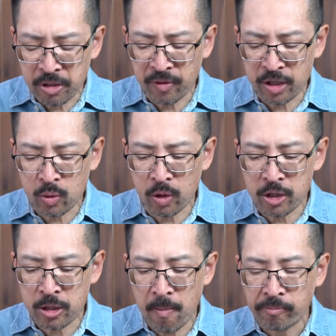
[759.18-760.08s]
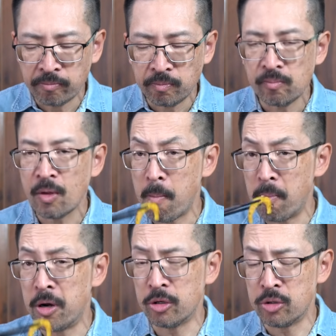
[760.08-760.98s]
have a nice crunch,
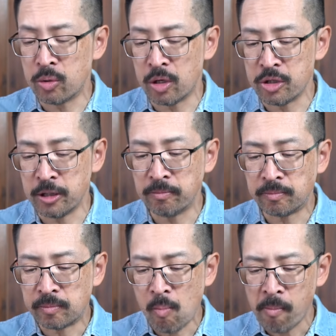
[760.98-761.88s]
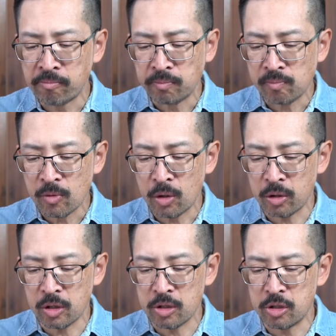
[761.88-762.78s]
but not too crunchy.
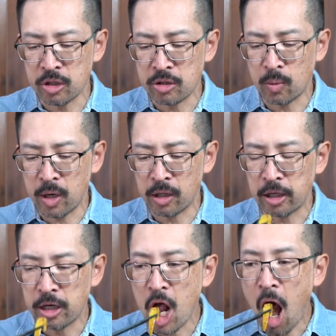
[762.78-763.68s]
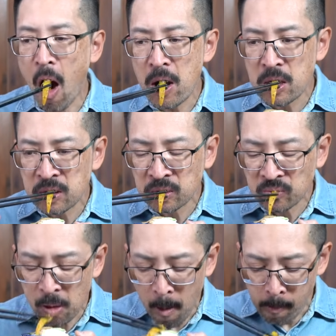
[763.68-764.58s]
Cooked just the way I like it.
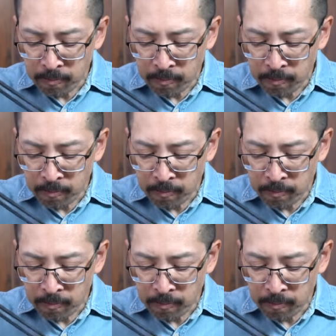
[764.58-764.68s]
You